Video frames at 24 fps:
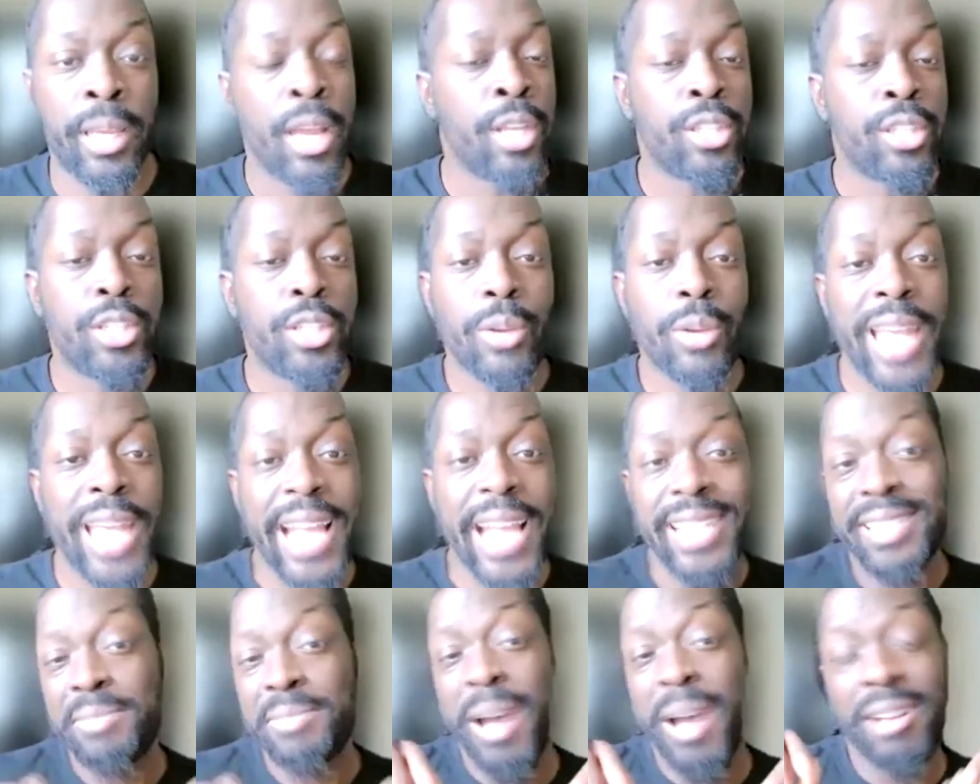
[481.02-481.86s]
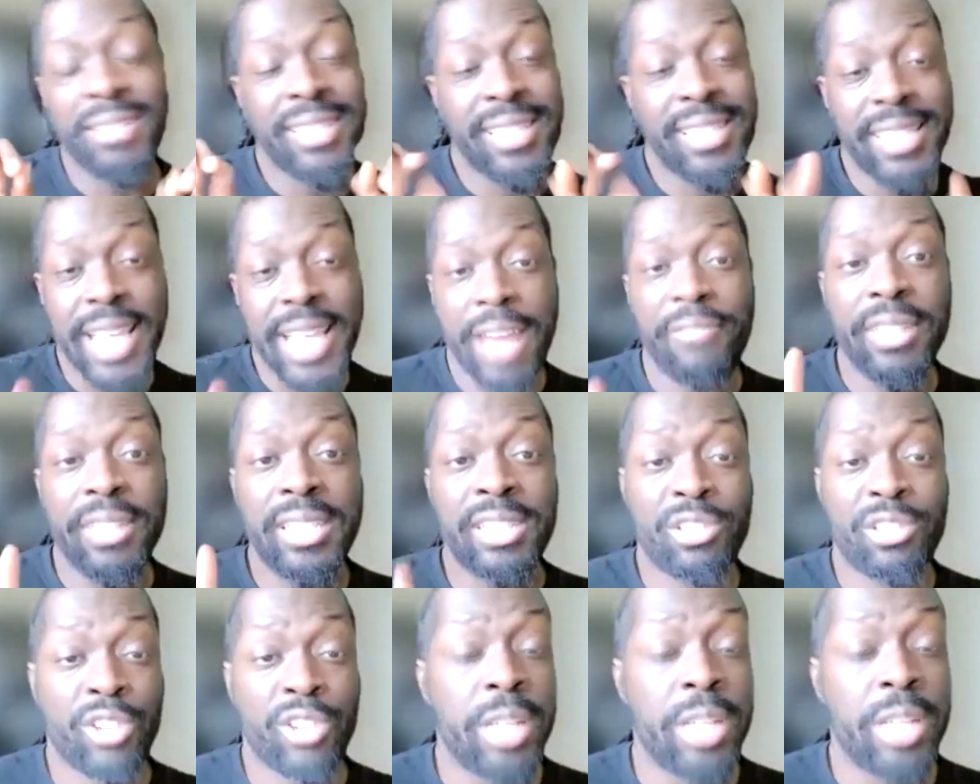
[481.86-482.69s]
So that's about 7
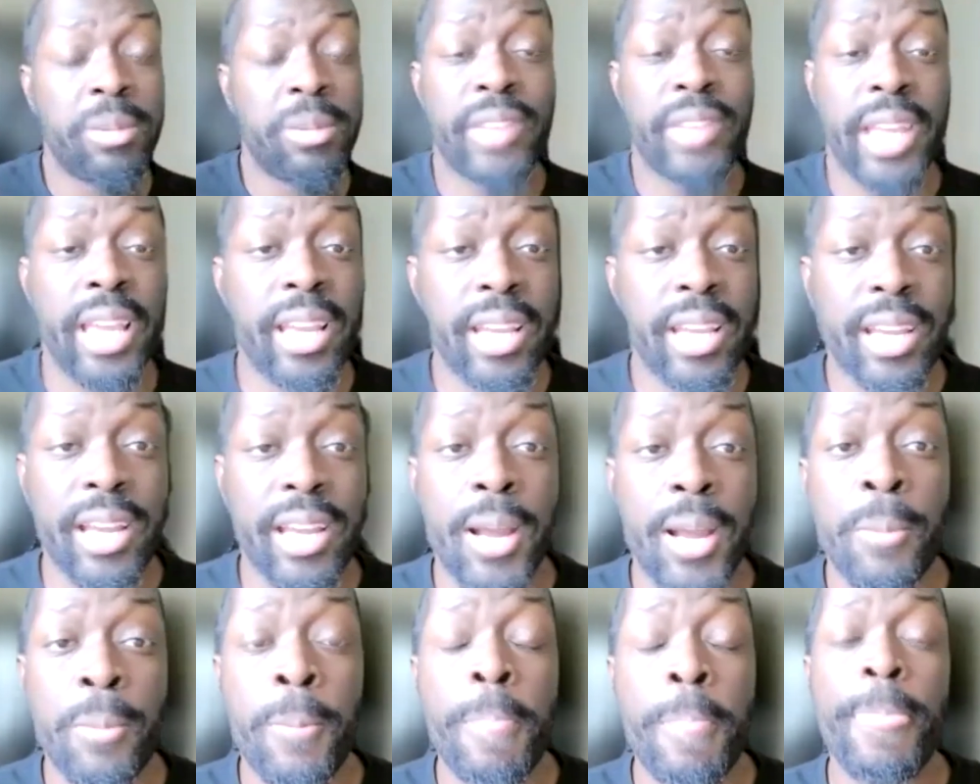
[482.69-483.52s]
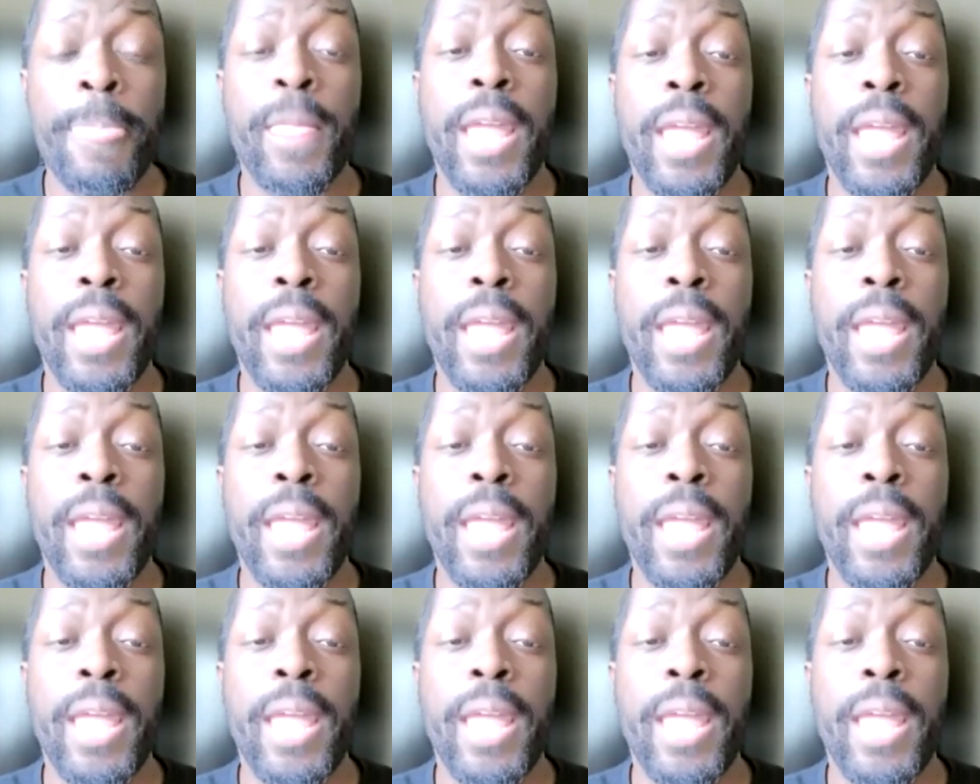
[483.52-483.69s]
streams of income